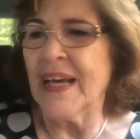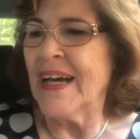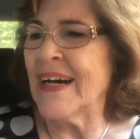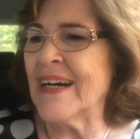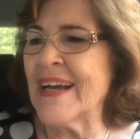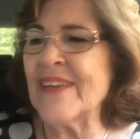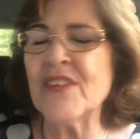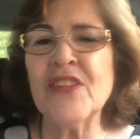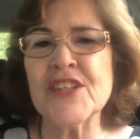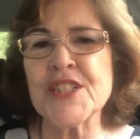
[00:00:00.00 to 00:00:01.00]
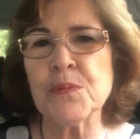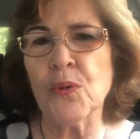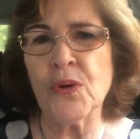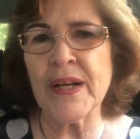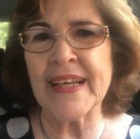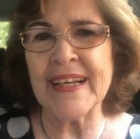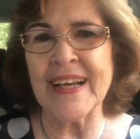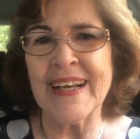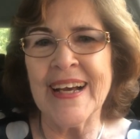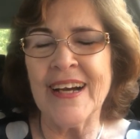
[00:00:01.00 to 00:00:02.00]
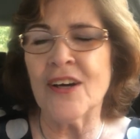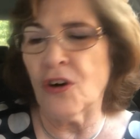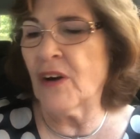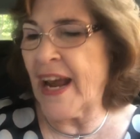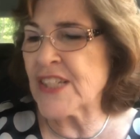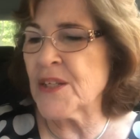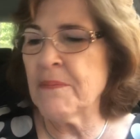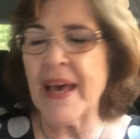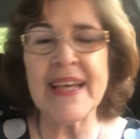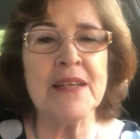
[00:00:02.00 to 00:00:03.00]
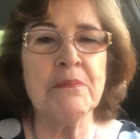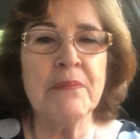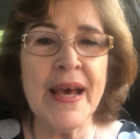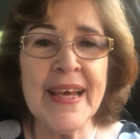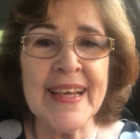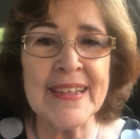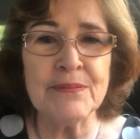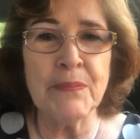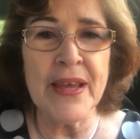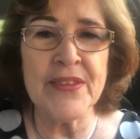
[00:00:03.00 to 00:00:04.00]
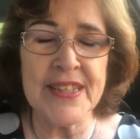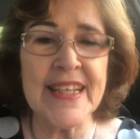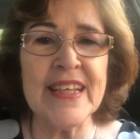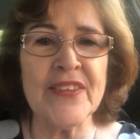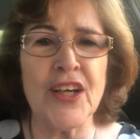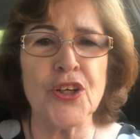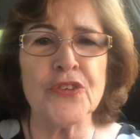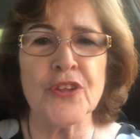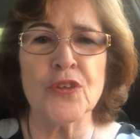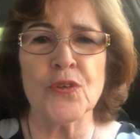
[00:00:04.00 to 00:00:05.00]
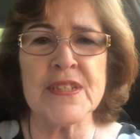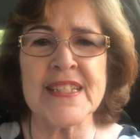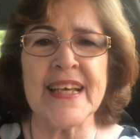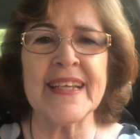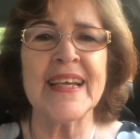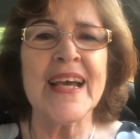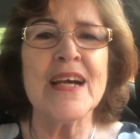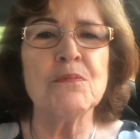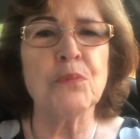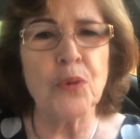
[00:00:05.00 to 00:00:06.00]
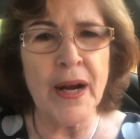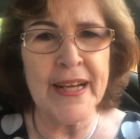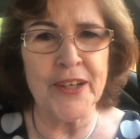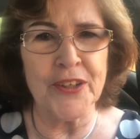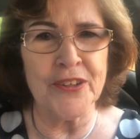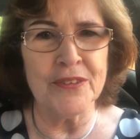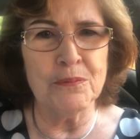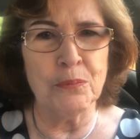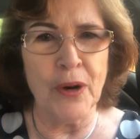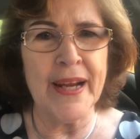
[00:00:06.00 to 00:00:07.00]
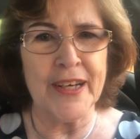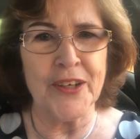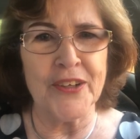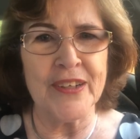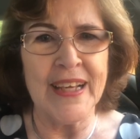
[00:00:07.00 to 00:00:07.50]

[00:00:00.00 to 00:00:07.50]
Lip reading: And then this morning, or actually back in May the 10th, I heard the Lord say, breaker, breaker.